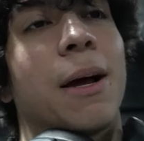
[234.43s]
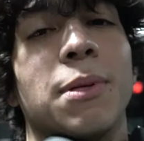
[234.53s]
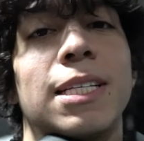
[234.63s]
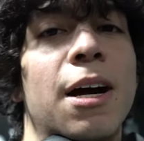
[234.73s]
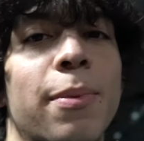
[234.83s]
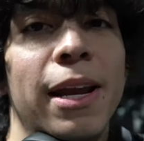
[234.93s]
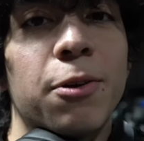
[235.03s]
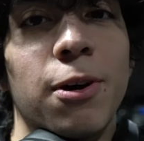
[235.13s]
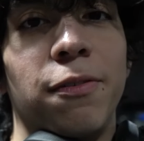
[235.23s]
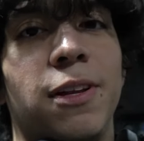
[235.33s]
I'm the down bad
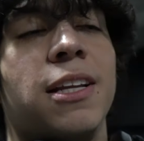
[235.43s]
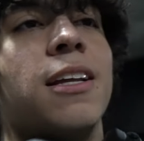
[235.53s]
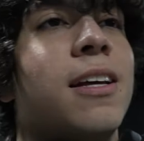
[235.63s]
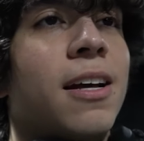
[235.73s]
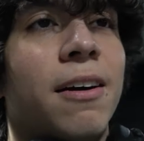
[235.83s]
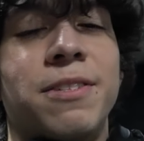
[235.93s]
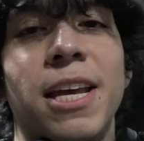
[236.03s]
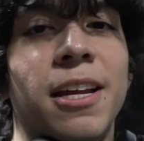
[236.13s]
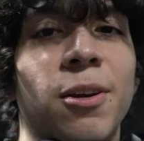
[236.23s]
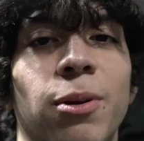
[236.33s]
equivalent of
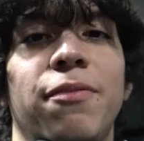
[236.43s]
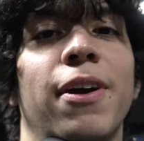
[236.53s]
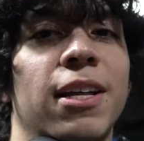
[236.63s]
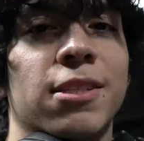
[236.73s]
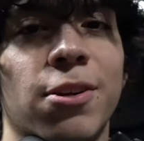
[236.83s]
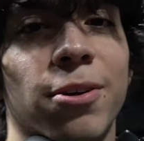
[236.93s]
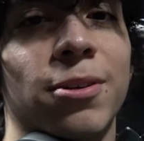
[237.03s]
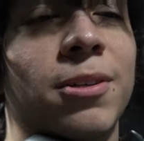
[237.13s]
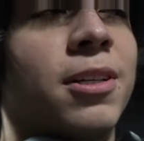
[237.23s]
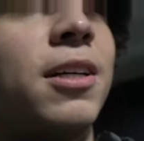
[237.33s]
dating an OnlyFans girl.